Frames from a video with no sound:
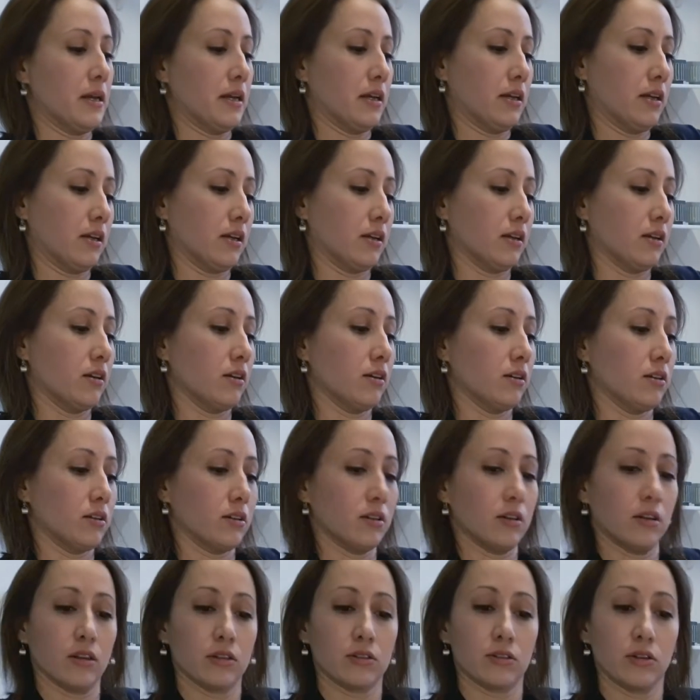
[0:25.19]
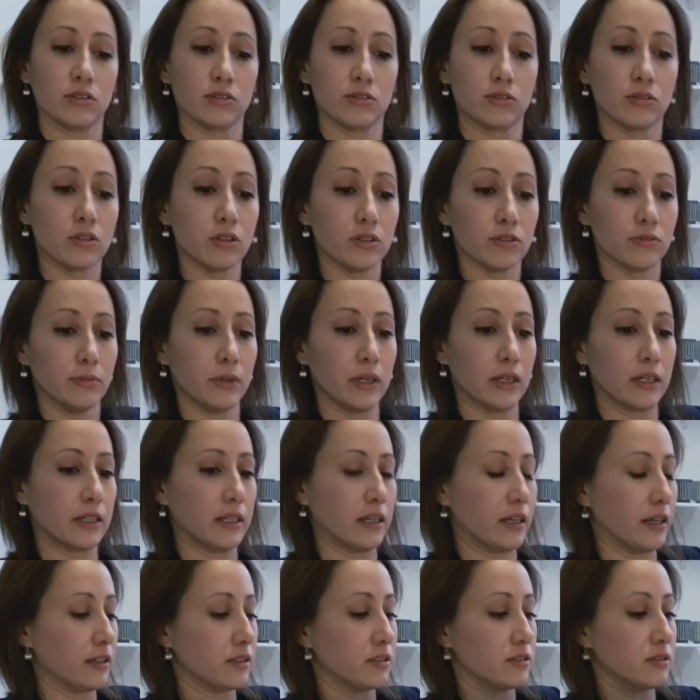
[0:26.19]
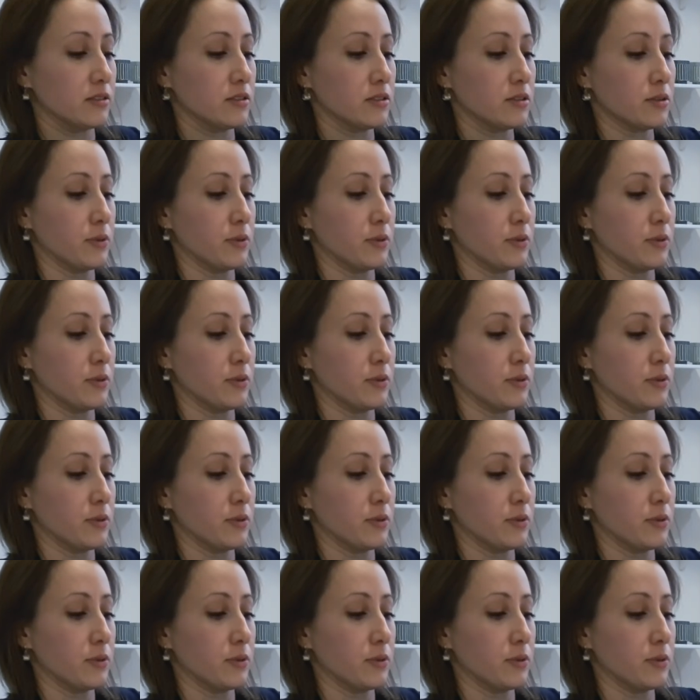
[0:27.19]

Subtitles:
Across all of my collections,